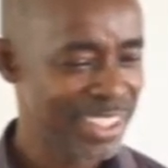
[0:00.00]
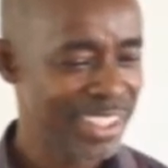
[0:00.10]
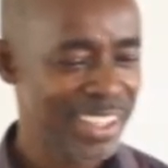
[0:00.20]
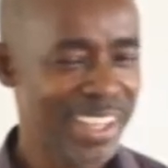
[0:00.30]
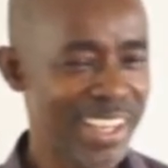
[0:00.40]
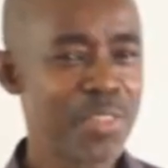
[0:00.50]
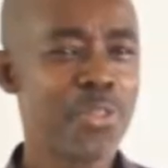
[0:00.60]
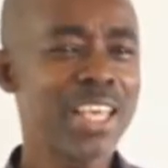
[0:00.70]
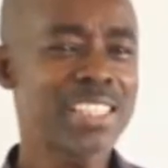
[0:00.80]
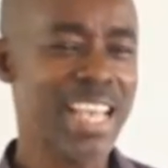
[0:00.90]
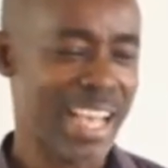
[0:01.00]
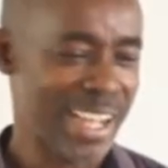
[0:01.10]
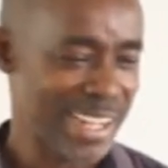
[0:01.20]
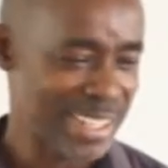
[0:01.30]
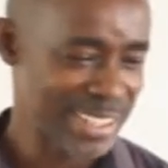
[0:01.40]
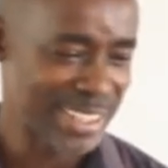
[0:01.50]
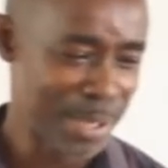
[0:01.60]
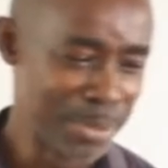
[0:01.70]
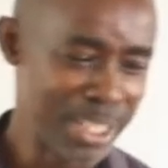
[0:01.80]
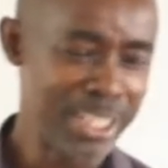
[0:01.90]
And these are
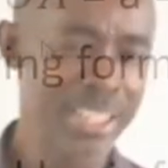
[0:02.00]
namely